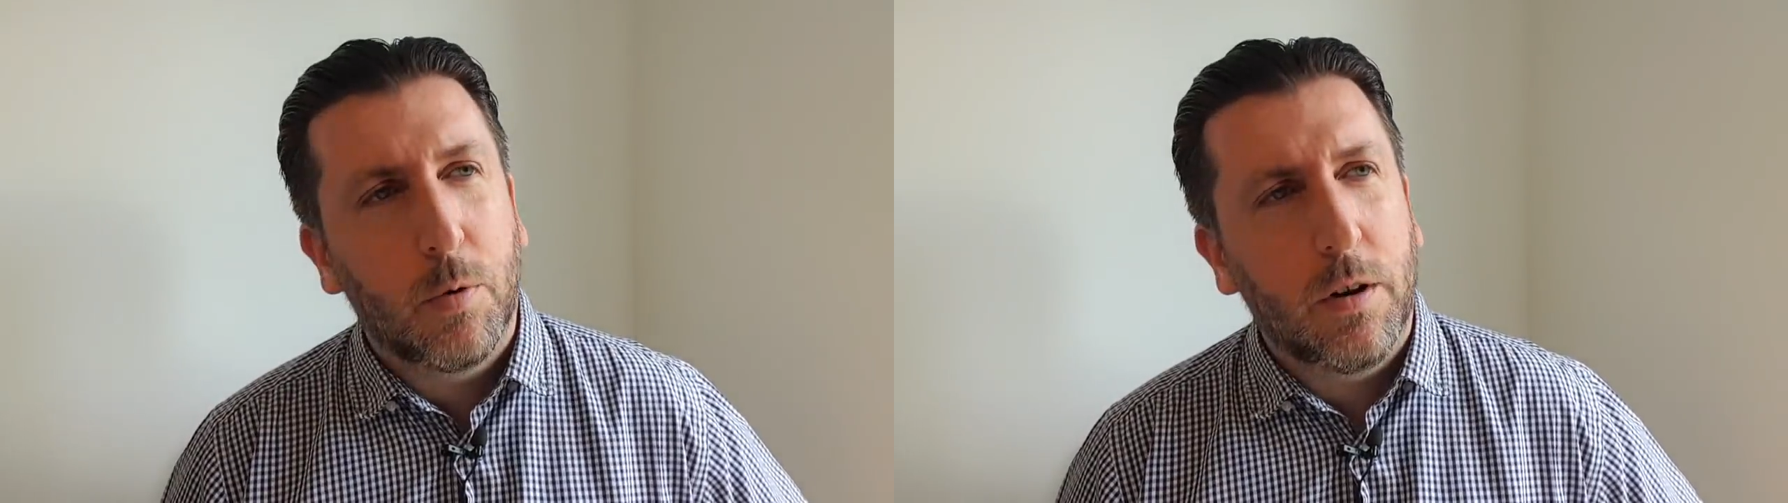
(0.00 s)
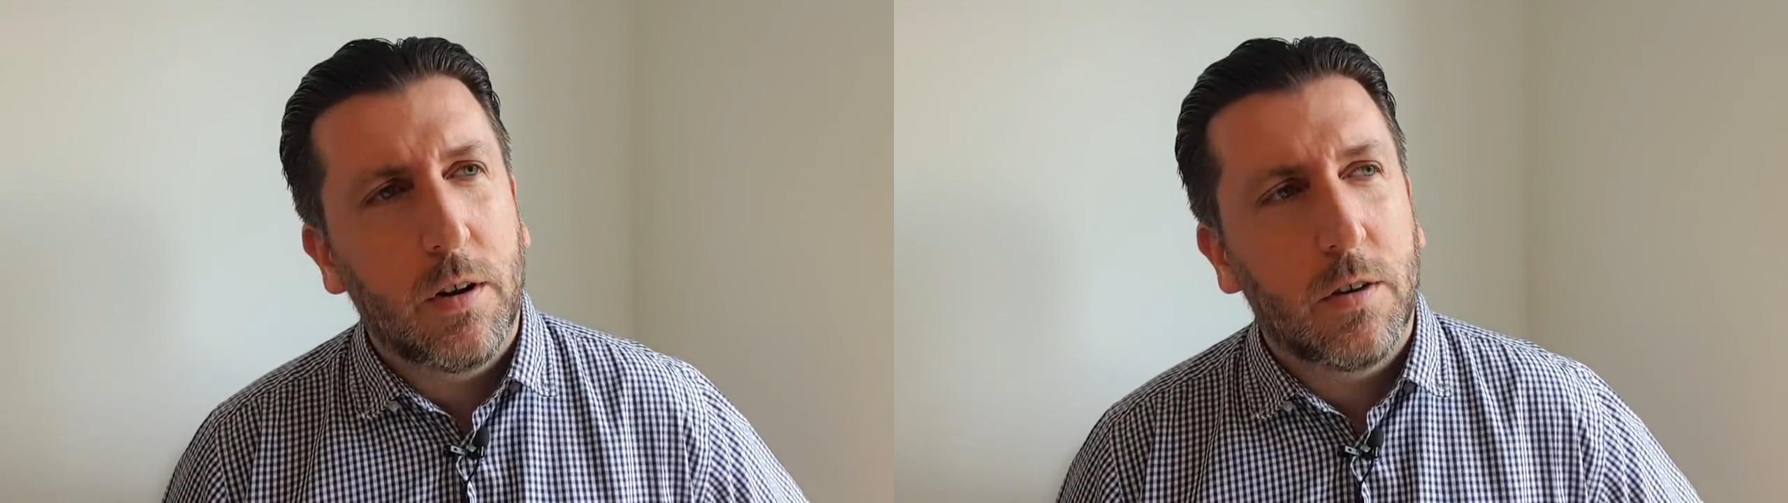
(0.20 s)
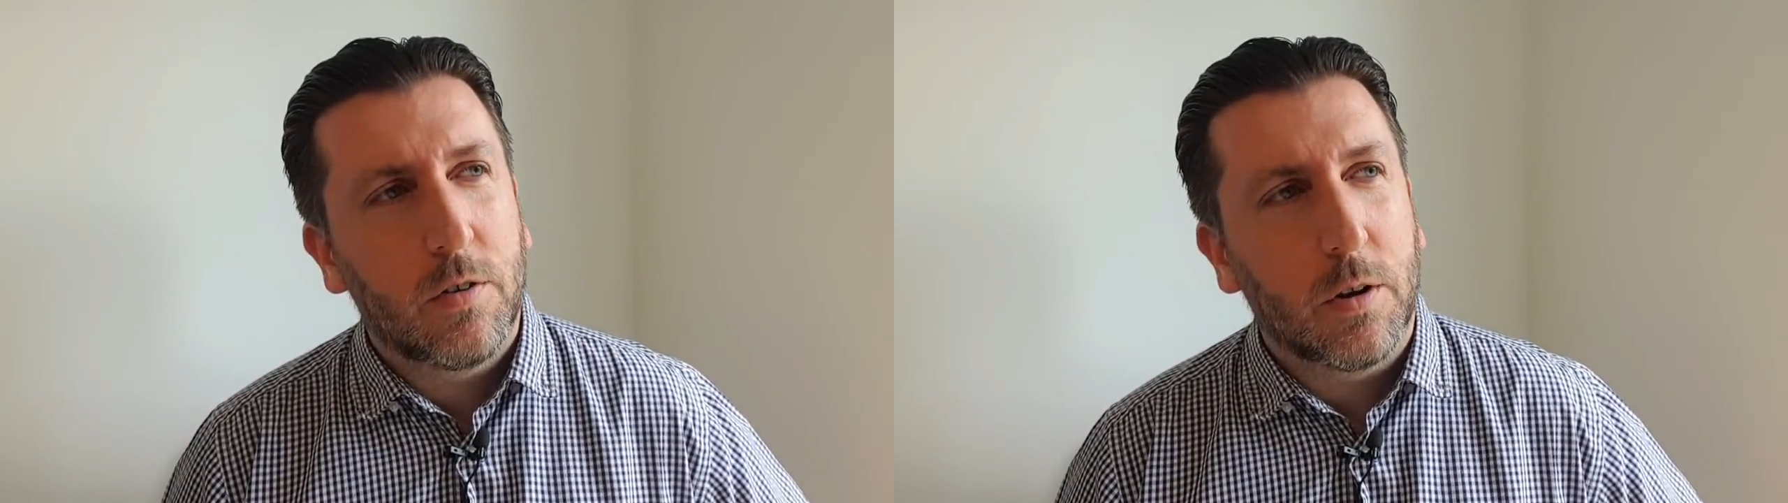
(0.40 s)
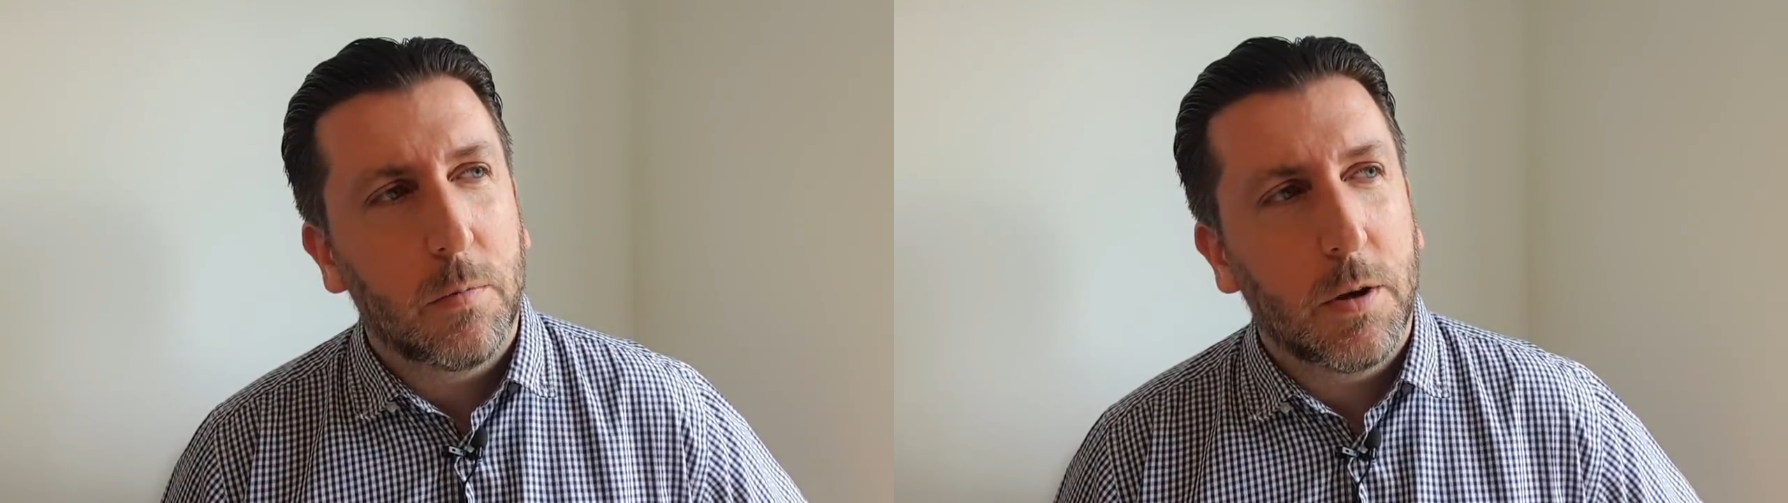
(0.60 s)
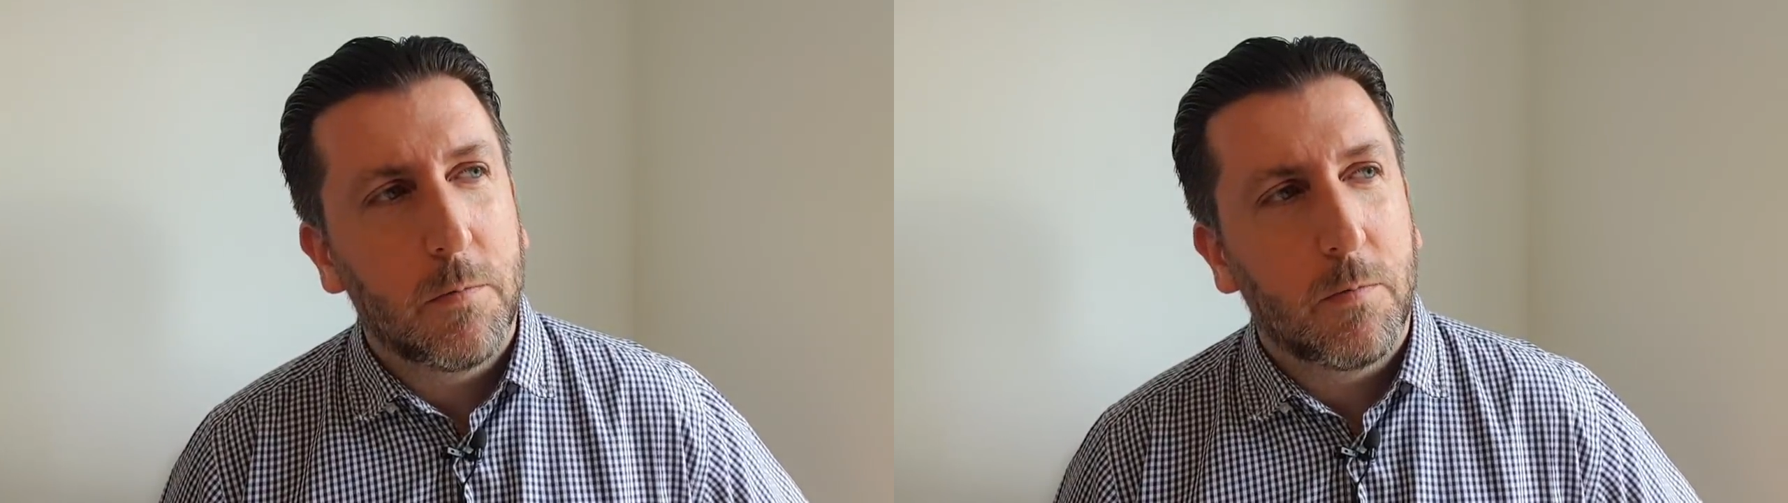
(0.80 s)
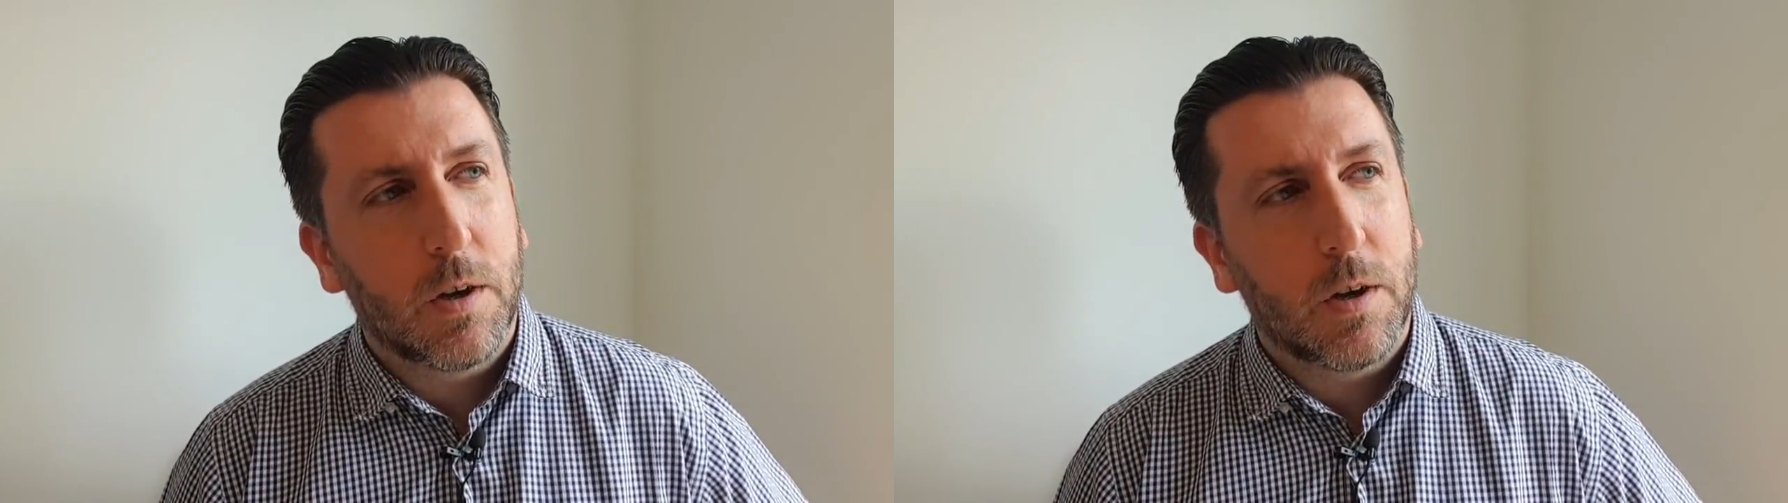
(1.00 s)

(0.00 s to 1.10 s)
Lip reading: What did I ask him about him?